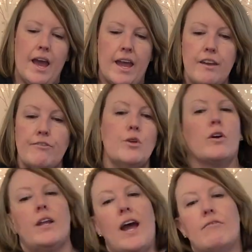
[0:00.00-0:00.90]
If you were
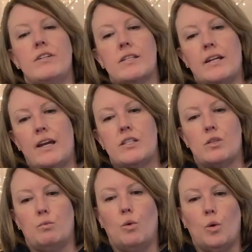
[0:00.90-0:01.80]
going to have this against
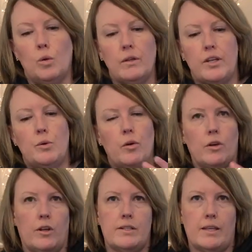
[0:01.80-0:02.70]
a wall and you weren't
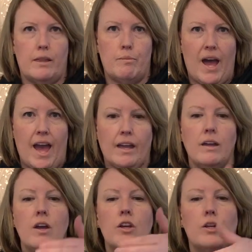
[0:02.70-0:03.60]
going to see the back,
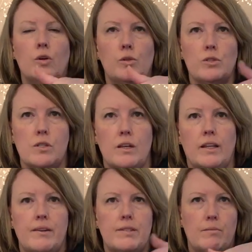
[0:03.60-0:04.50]
you could also
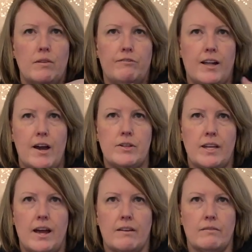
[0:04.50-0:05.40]
leave some of the flowers
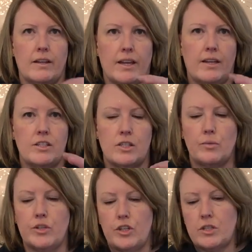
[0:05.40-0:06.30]
out, again, just to
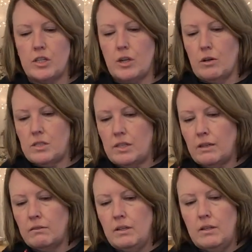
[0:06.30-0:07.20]
reduce your costing.